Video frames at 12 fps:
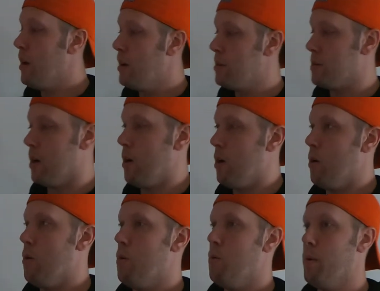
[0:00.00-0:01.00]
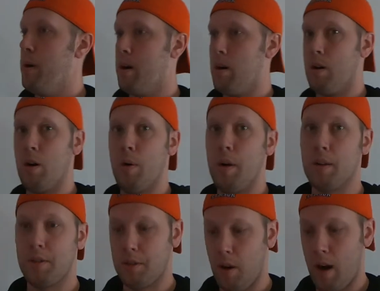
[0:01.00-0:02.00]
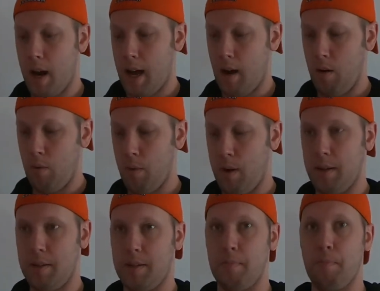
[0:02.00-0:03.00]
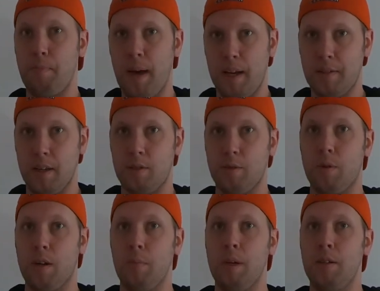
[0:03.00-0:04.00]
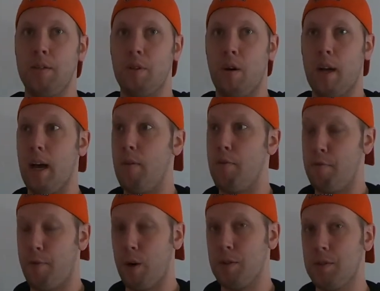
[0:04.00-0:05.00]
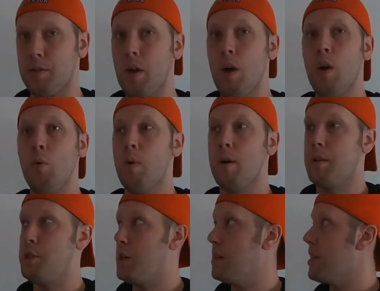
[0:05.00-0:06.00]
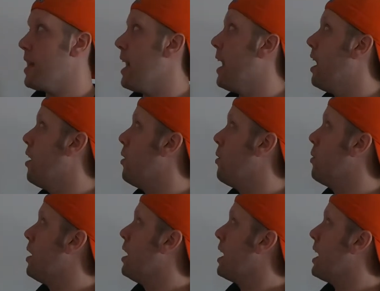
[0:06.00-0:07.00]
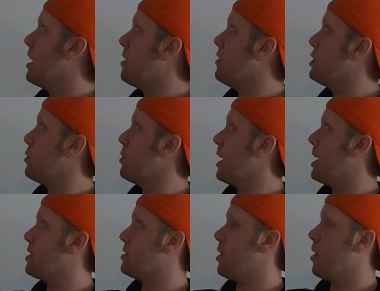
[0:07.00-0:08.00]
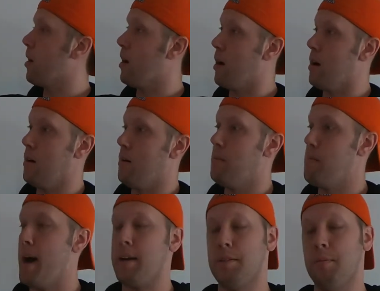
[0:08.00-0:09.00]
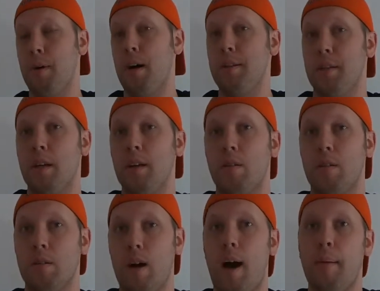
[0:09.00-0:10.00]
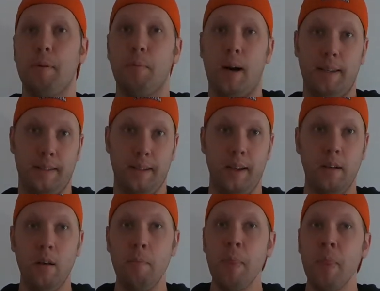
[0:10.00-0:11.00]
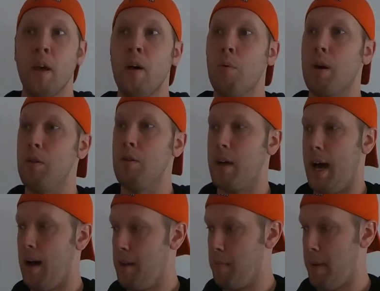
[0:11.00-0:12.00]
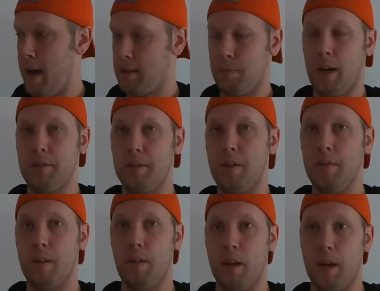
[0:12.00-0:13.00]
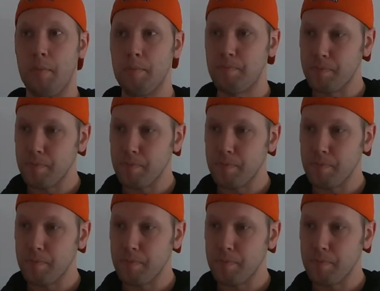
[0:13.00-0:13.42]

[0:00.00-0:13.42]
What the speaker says: So we're going to start out with some basics. We're going to be starting out first with just how individual agents are maximizing or optimizing. We're going to look at how they maximize their utility,